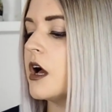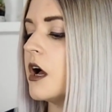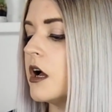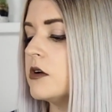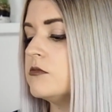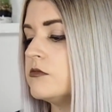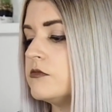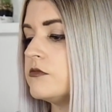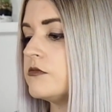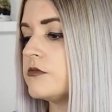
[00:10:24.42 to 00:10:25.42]

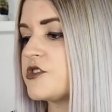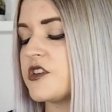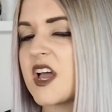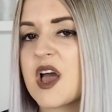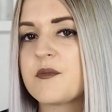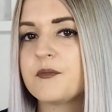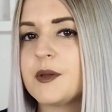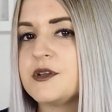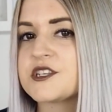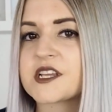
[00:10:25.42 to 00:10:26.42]
So yeah,
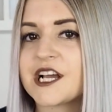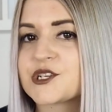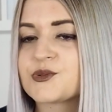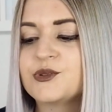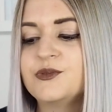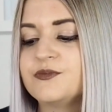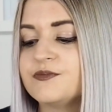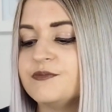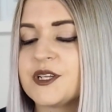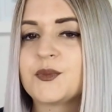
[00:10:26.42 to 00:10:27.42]
maybe just casual,
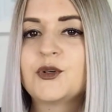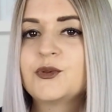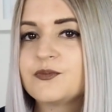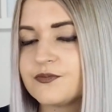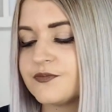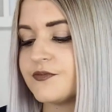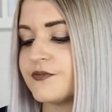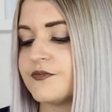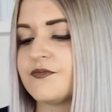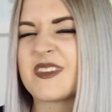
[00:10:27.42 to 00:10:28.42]
minimal,
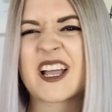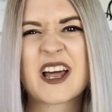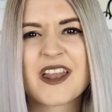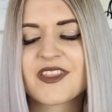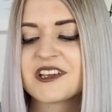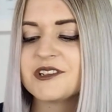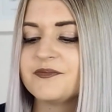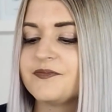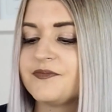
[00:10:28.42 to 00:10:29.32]
that kind of thing.